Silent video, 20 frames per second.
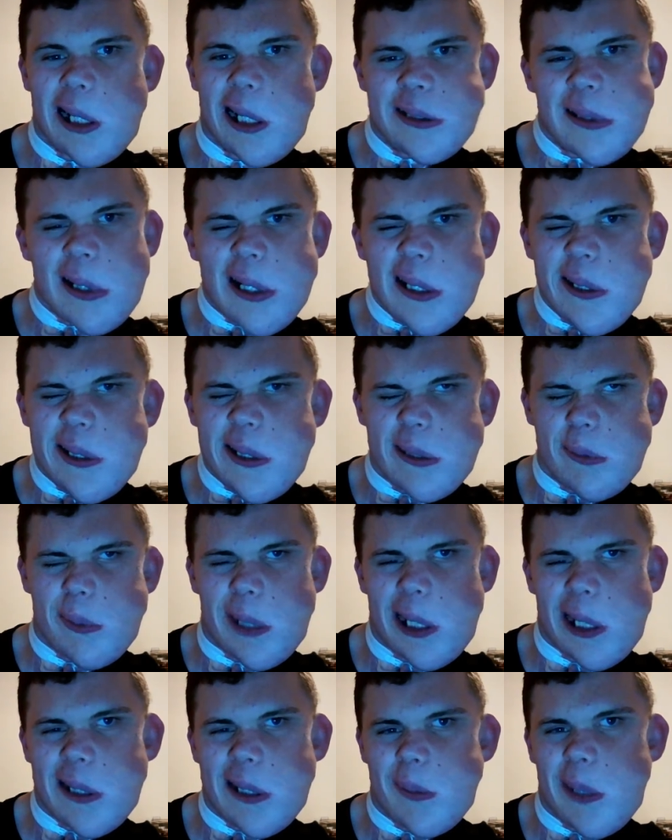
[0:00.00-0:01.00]
I sort of hit
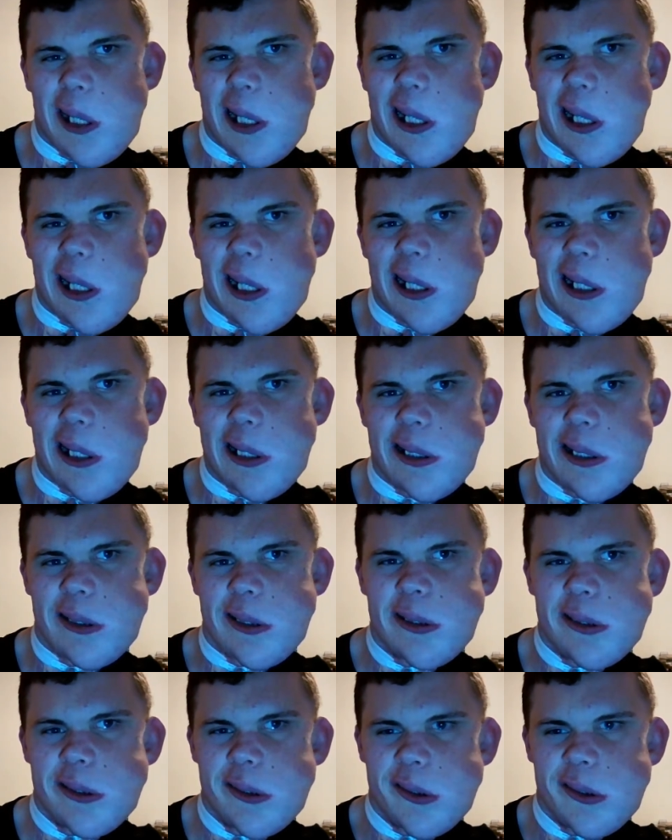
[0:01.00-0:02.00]
that